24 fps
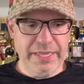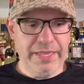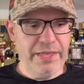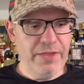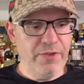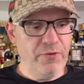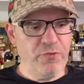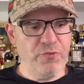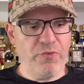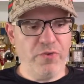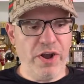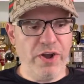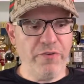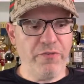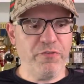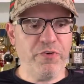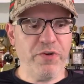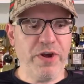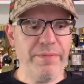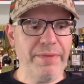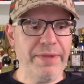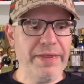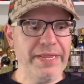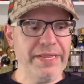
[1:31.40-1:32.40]
Far
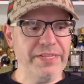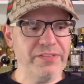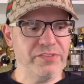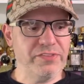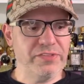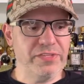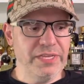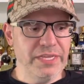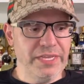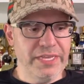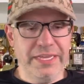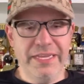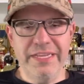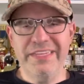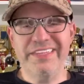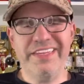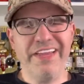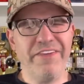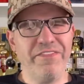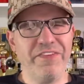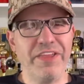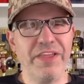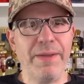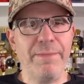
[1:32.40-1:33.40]
from it. It's
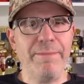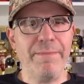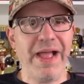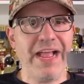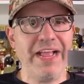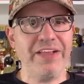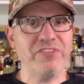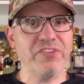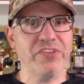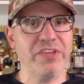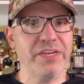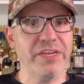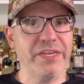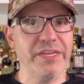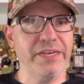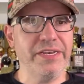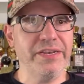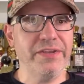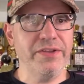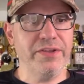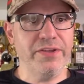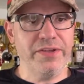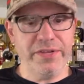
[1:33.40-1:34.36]
definitely a masculine